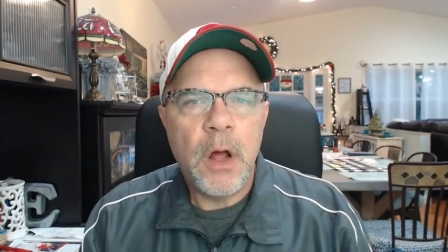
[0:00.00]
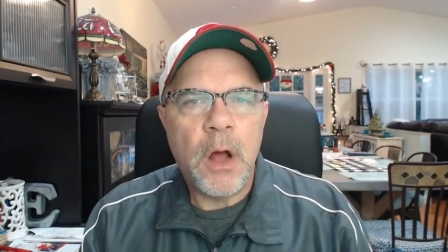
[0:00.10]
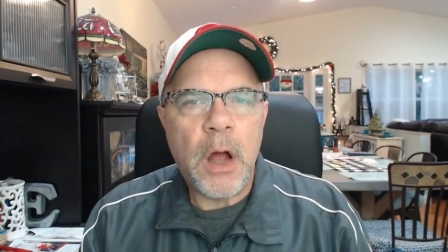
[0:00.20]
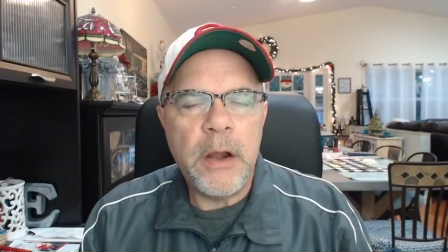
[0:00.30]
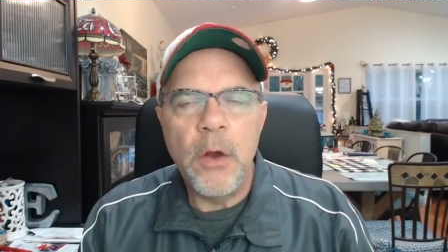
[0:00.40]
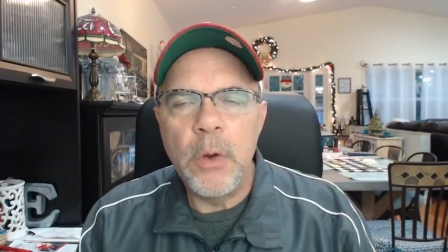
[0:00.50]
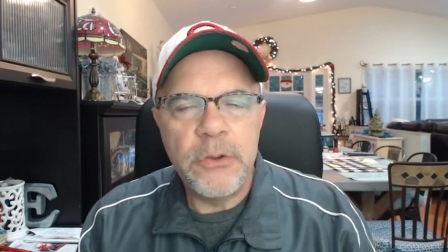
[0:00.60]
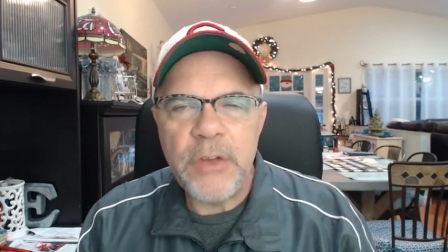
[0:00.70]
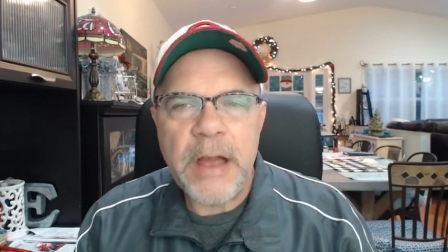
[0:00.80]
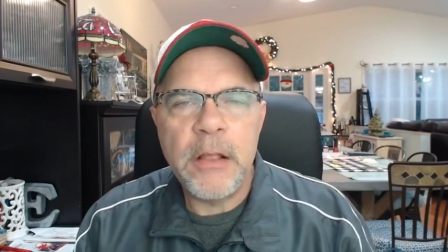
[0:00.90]
I know
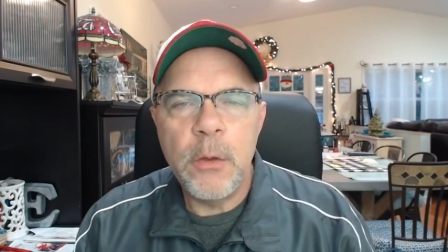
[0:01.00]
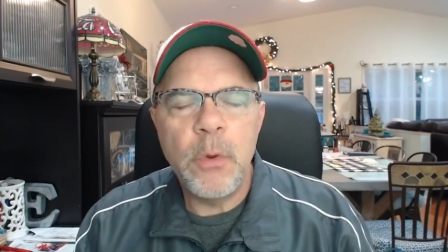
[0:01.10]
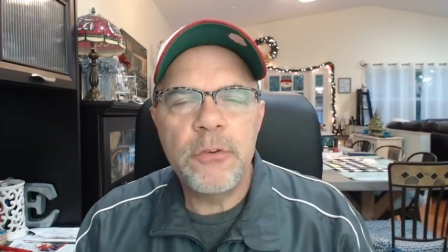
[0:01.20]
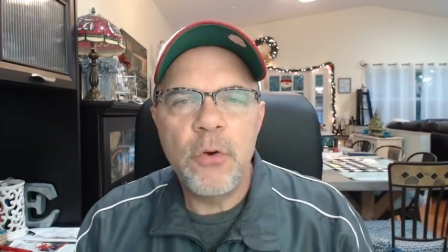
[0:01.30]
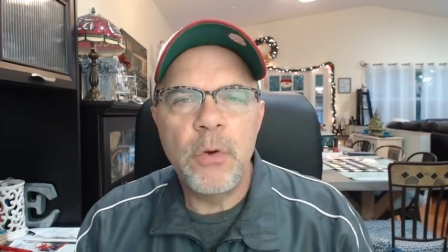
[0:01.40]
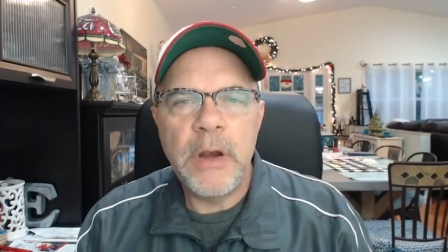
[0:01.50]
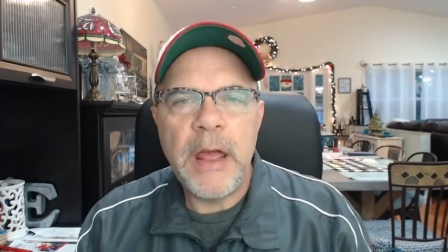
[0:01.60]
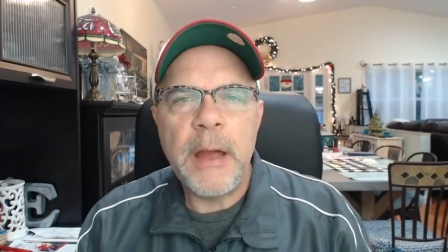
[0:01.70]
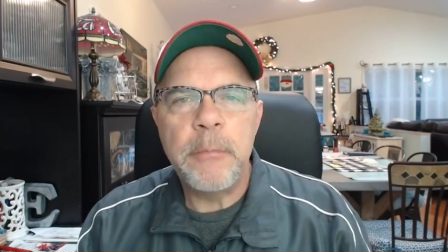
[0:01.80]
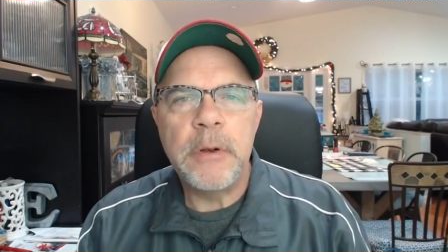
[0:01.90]
exactly what's going to
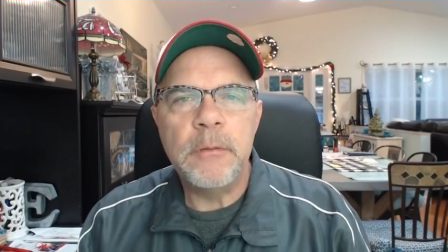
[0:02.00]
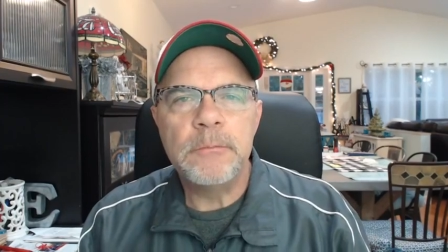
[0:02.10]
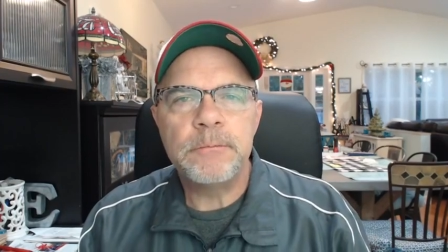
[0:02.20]
happen.